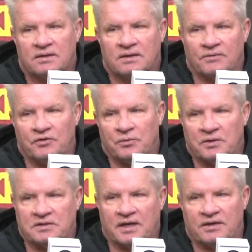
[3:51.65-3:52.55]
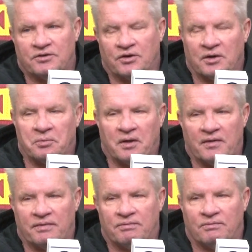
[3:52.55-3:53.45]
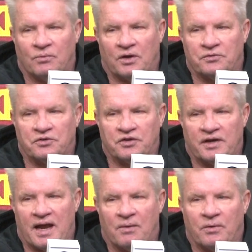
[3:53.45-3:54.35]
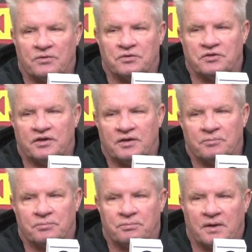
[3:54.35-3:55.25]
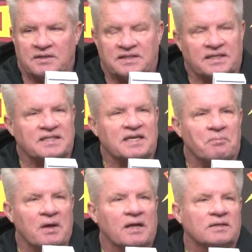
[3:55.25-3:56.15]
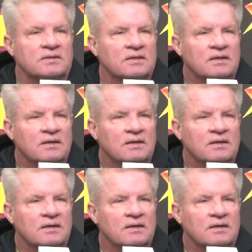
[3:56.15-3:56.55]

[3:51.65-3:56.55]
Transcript: if you would have said you're going to play West Virginia at West Virginia and 60 minutes